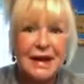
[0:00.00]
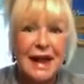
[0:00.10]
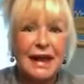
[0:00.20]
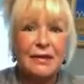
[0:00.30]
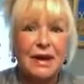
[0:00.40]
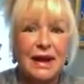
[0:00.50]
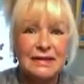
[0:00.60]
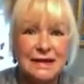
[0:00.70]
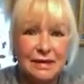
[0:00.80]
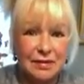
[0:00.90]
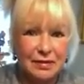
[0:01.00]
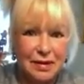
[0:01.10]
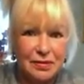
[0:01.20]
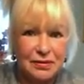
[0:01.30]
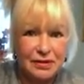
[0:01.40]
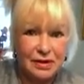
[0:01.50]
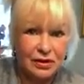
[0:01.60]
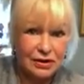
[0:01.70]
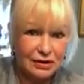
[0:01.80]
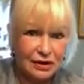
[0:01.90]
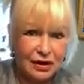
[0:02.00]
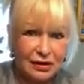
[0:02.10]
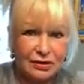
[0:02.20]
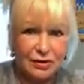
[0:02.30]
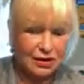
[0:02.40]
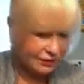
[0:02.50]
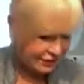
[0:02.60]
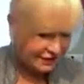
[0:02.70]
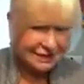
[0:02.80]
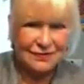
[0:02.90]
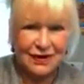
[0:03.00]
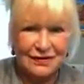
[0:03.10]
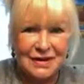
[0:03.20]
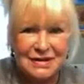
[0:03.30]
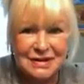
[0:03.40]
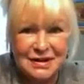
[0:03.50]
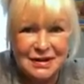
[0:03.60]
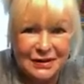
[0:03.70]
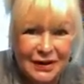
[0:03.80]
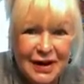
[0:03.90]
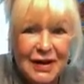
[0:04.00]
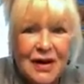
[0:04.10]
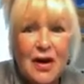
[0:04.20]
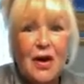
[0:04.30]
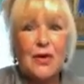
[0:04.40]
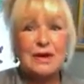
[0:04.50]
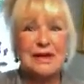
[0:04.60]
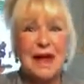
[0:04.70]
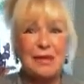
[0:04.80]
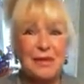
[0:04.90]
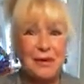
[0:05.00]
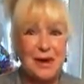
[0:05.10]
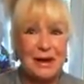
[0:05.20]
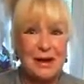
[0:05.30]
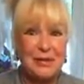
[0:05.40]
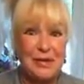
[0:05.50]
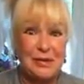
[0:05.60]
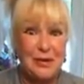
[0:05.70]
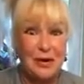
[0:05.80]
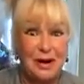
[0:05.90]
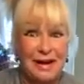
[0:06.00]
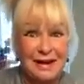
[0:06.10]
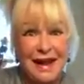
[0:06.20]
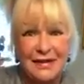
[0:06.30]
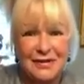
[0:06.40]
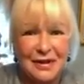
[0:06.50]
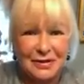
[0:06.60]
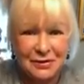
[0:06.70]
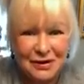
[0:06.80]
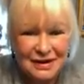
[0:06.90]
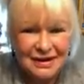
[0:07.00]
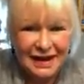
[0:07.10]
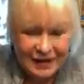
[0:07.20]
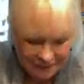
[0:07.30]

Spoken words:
But anyway, I celebrate my birthday all year long, 365 days of the year. Always happy to wake up in the morning and have another great